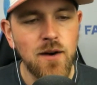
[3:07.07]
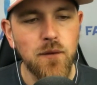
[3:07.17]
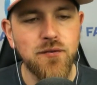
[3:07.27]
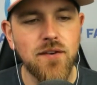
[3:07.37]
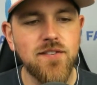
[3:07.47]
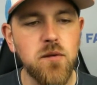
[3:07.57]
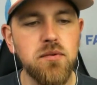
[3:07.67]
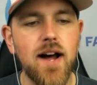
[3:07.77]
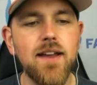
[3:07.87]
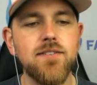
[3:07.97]
Restrictions
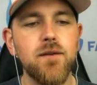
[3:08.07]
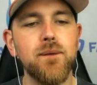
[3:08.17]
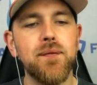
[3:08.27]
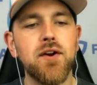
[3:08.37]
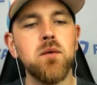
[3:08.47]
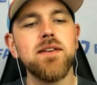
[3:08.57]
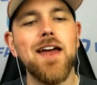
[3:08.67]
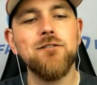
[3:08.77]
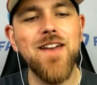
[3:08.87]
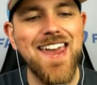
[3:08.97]
apply. See full terms
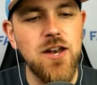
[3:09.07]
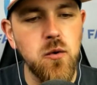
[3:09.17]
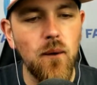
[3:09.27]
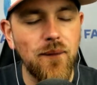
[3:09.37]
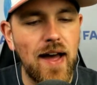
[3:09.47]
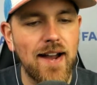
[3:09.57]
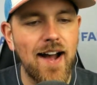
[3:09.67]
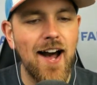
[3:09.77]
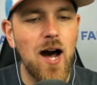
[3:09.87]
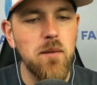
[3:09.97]
at FanDuel dot
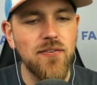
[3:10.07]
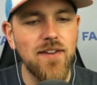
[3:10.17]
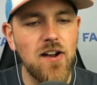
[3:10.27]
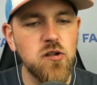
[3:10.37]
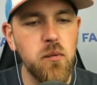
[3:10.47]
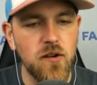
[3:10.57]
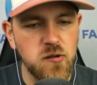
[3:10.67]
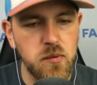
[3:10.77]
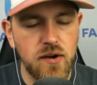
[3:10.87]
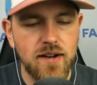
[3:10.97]
com slash
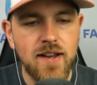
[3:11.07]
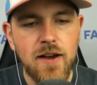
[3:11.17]
sportsbook.